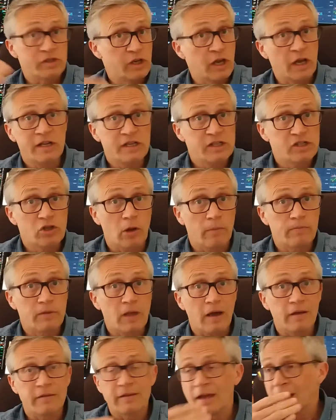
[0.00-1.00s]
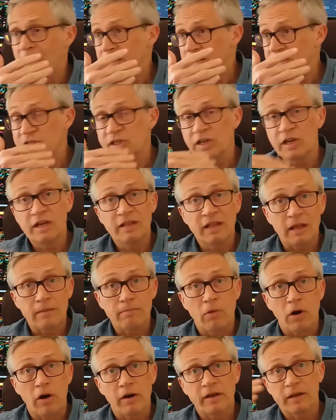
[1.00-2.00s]
getting stopped out and seeing
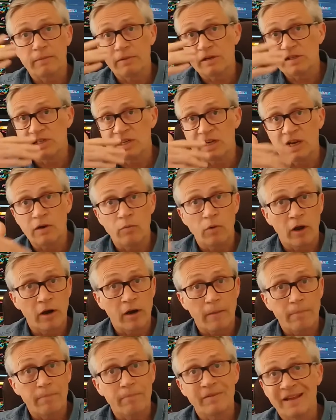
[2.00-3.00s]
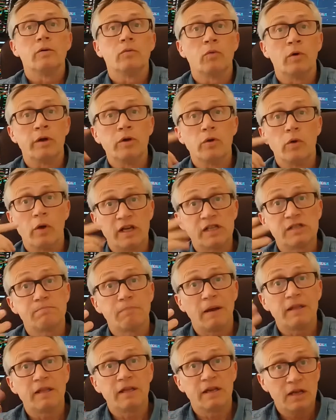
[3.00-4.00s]
that market basically run up when you
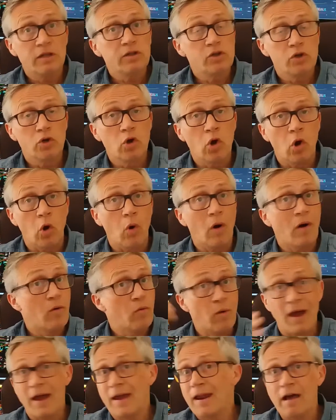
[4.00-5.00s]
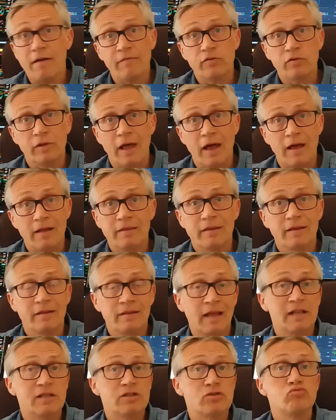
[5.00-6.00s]
expected it to go right after that.
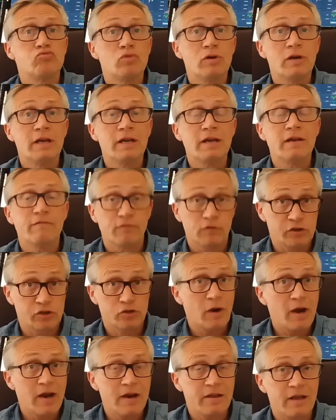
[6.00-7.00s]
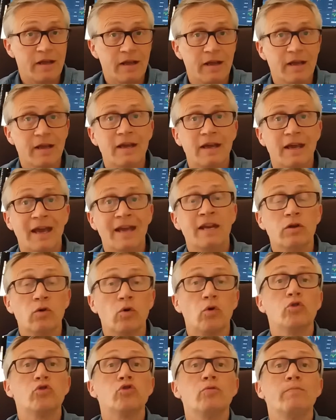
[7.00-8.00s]
That's really frustrating. And in
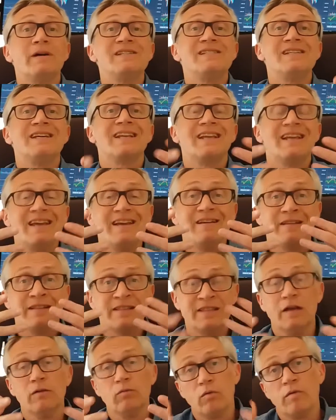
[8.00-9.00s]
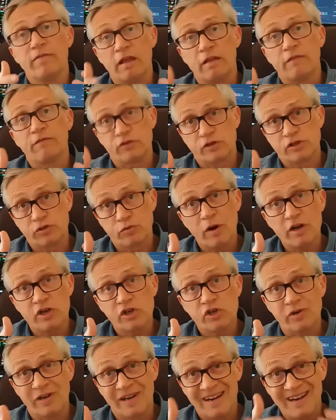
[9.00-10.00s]
order to basically deal with that
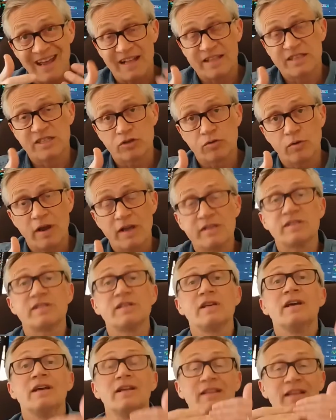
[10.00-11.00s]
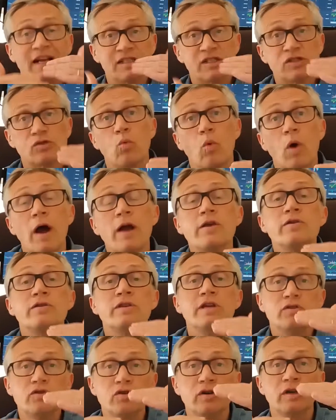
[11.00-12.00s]
frustration and that stress, that's why you
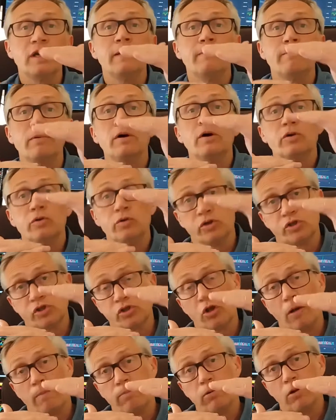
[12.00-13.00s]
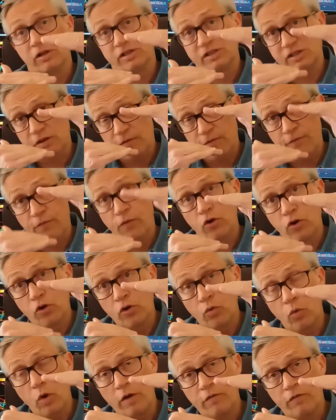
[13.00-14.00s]
need to keep your stop loss further
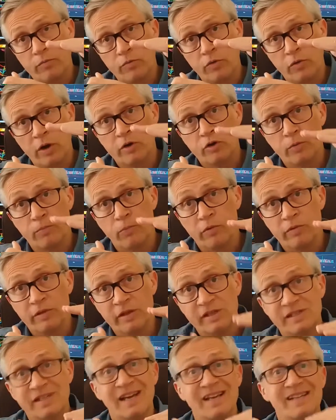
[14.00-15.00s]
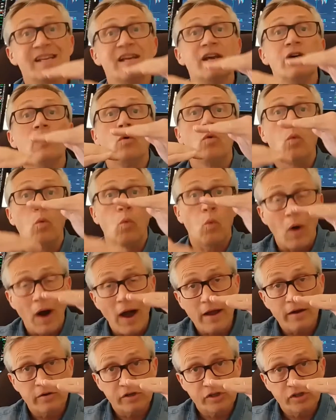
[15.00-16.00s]
away from your entry point these days.
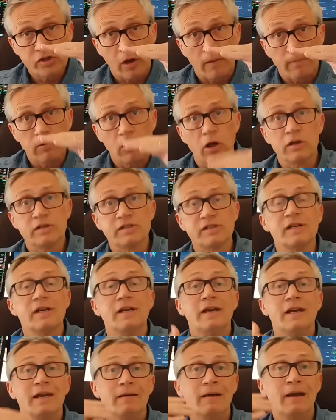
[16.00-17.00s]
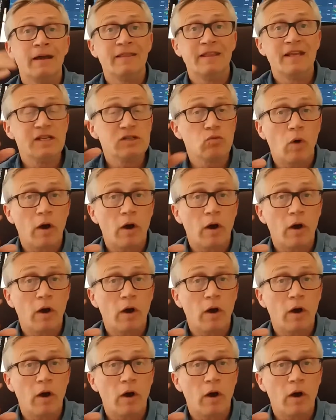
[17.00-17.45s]
Wider stop loss, and this